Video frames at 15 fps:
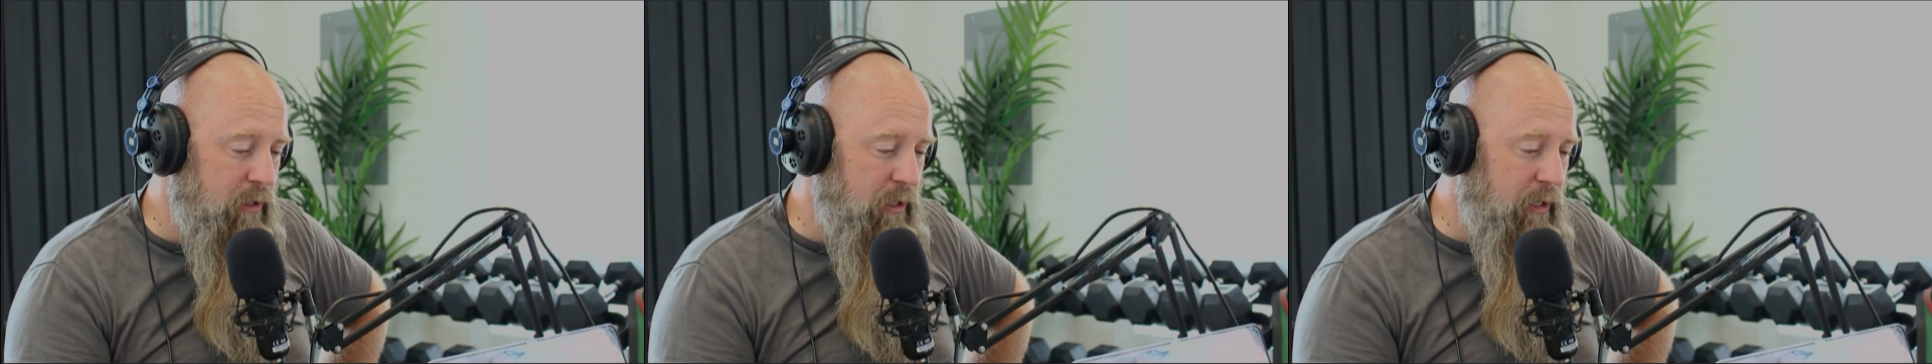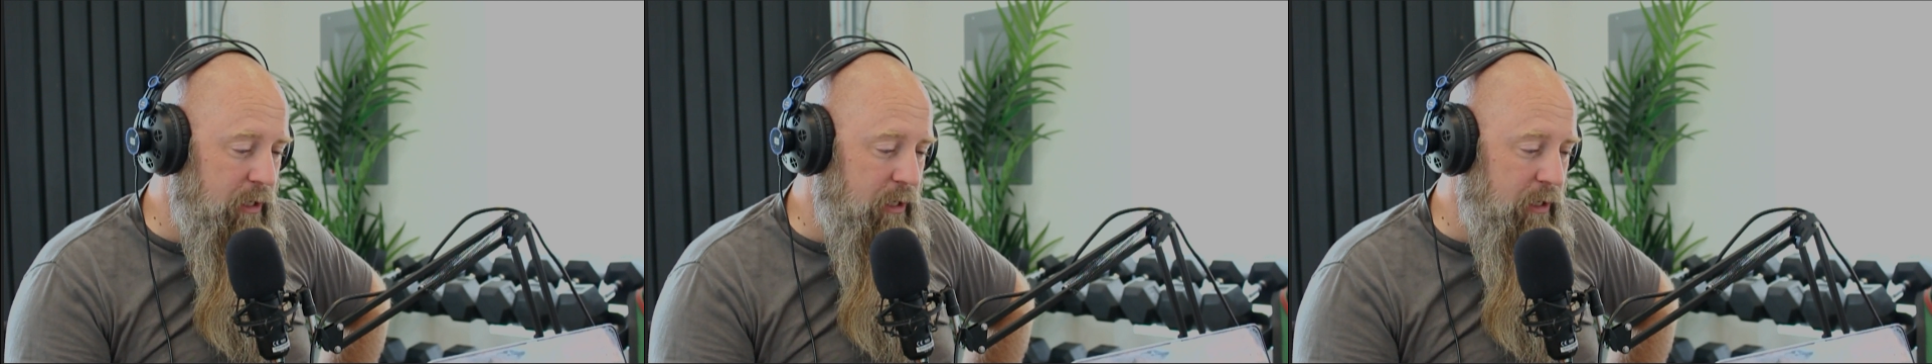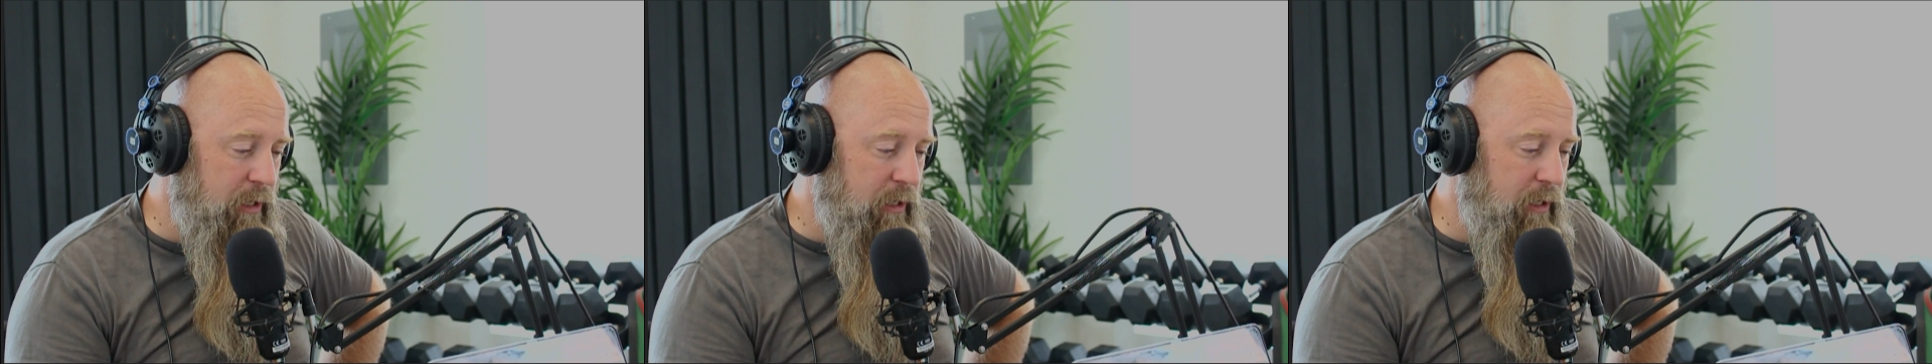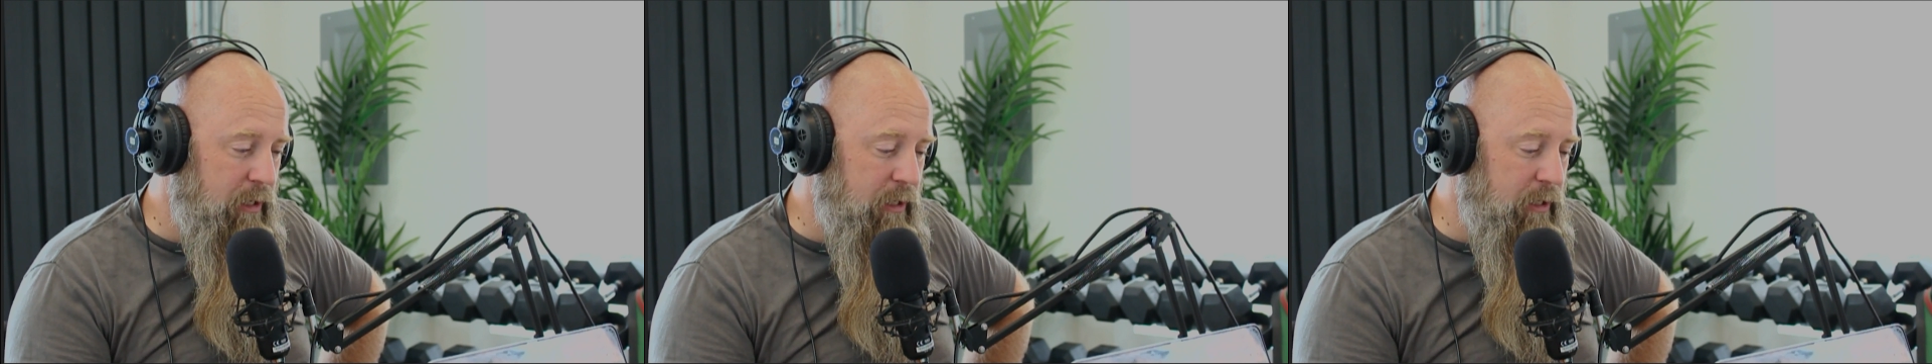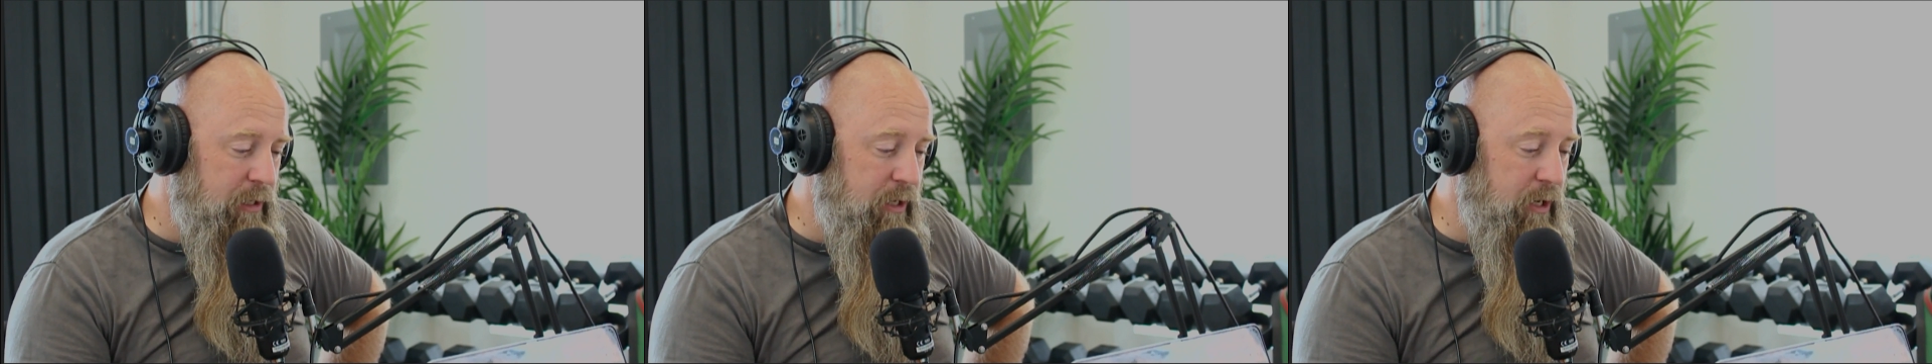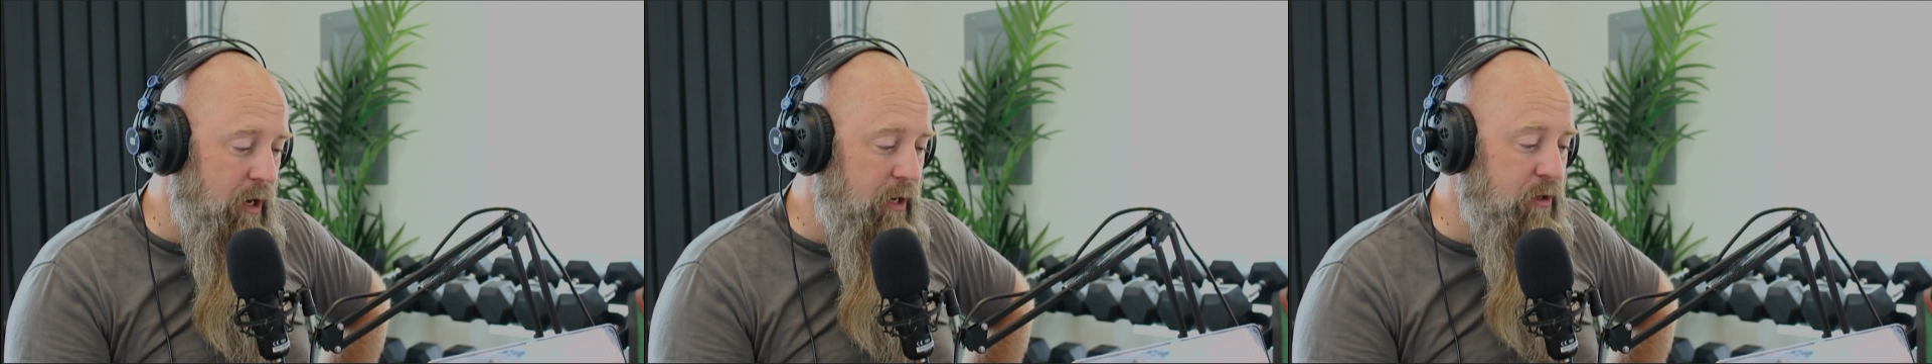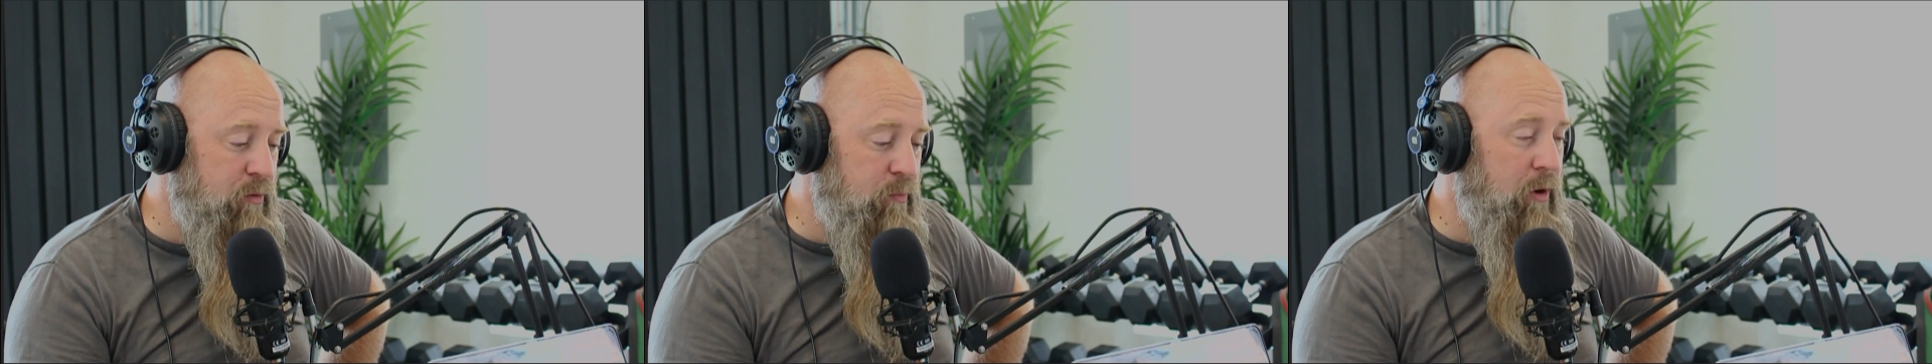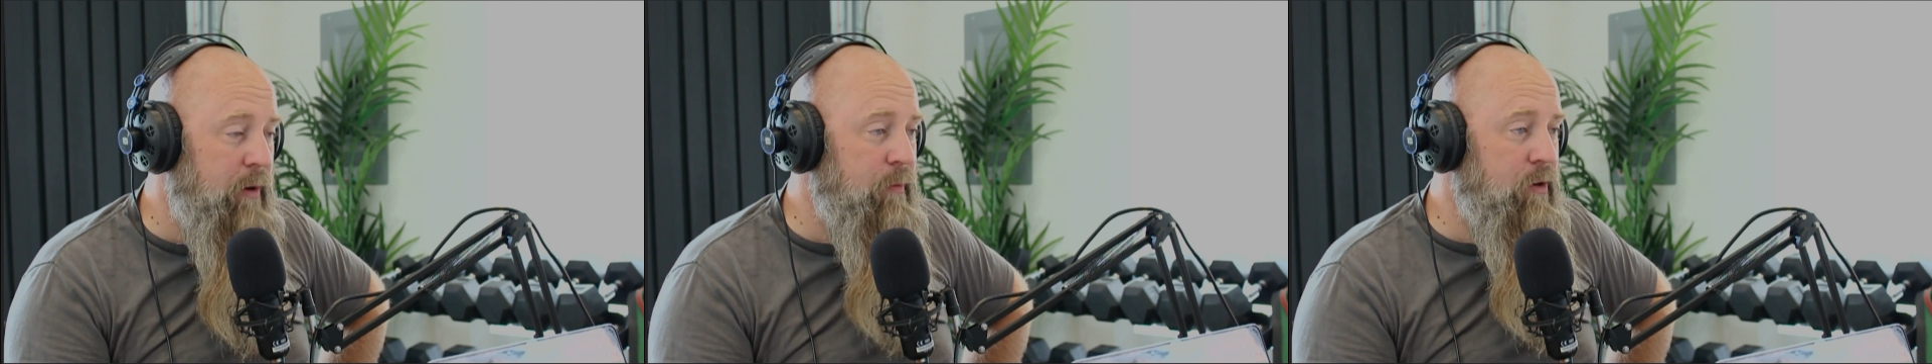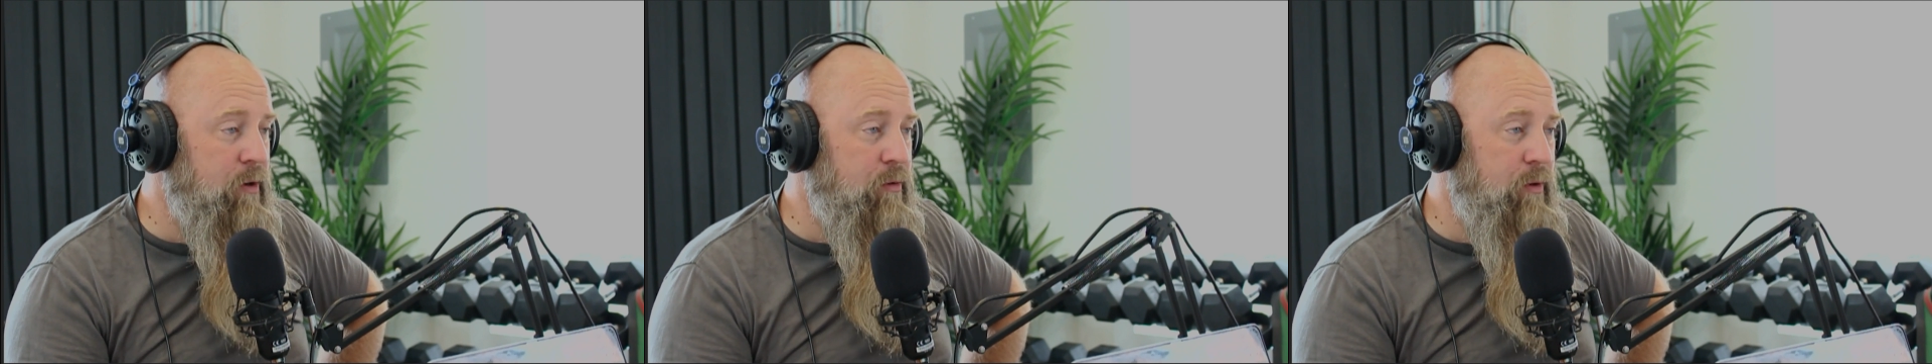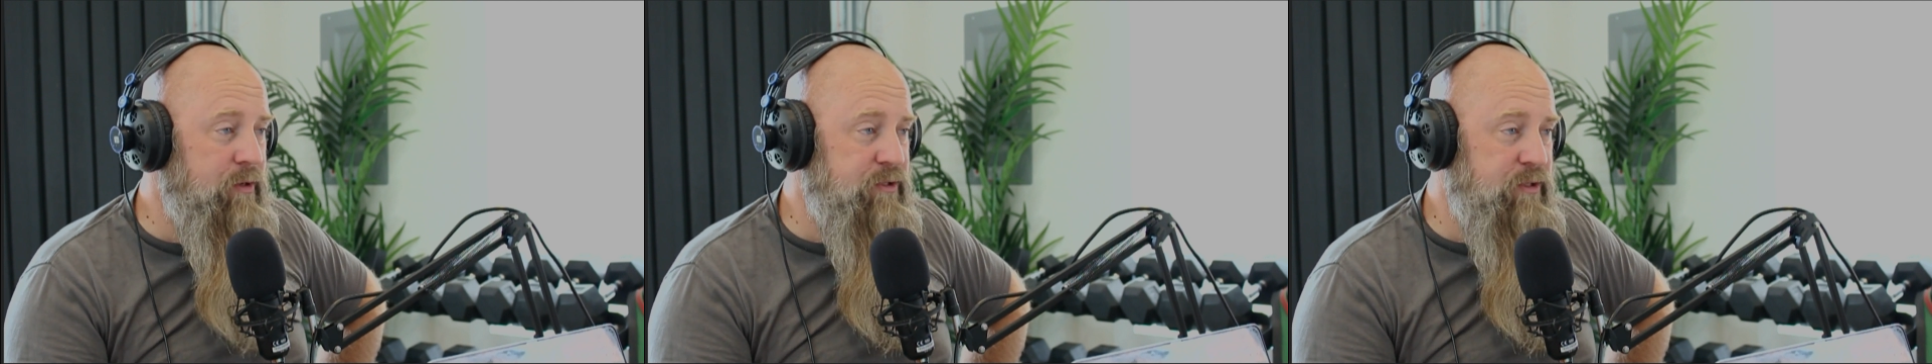not your primary
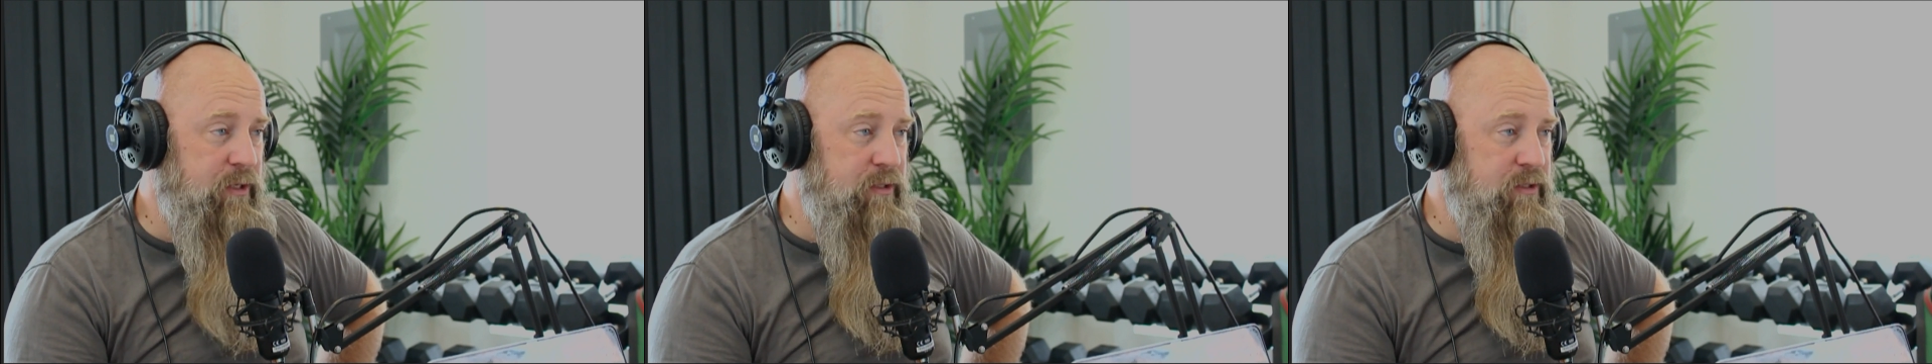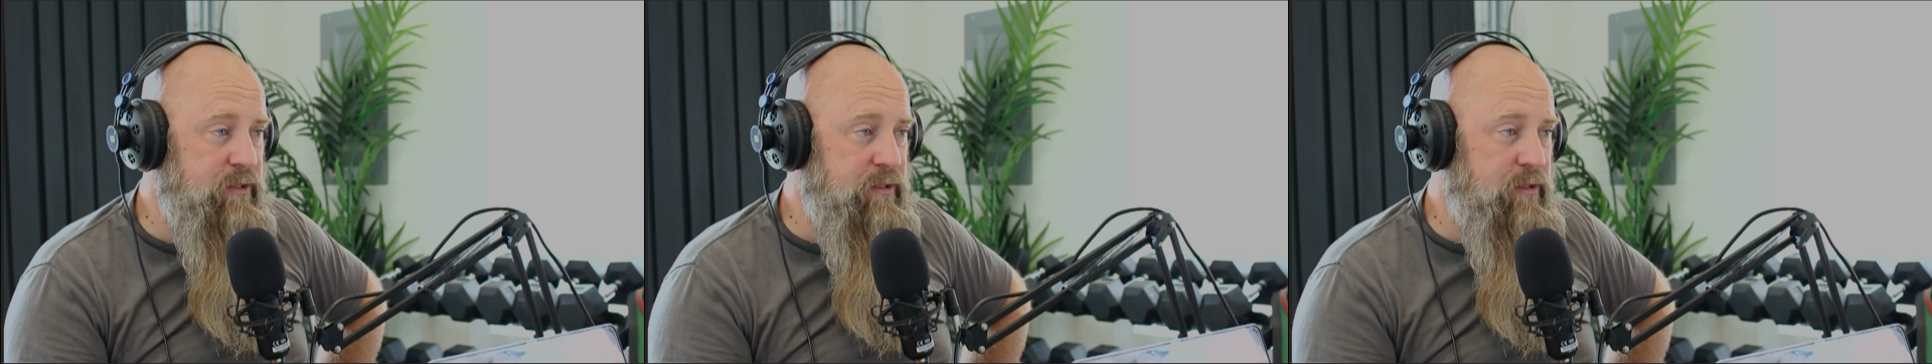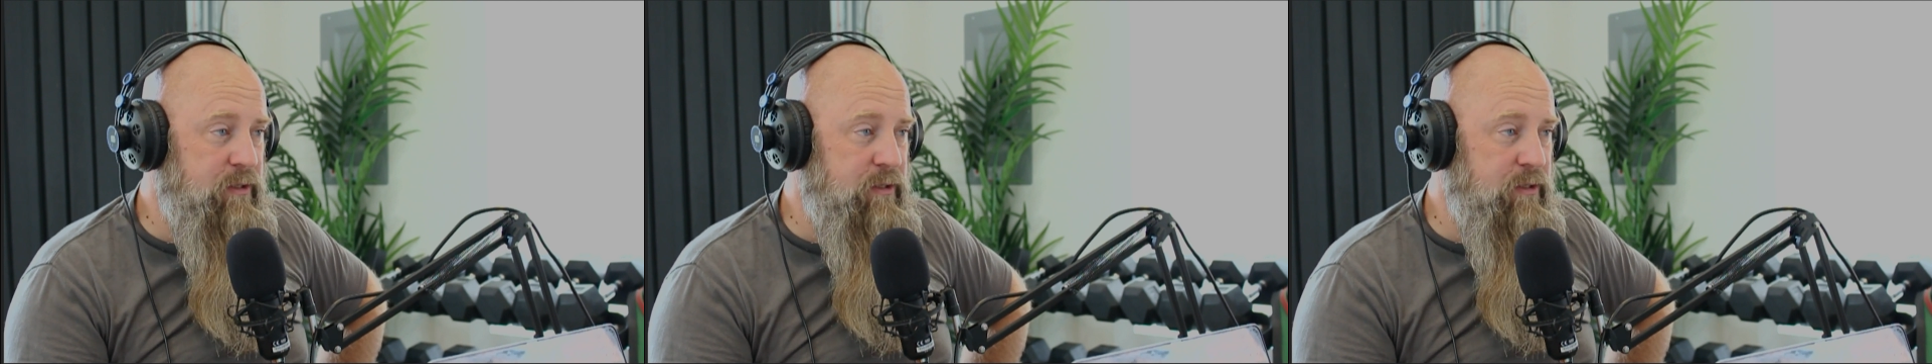residence.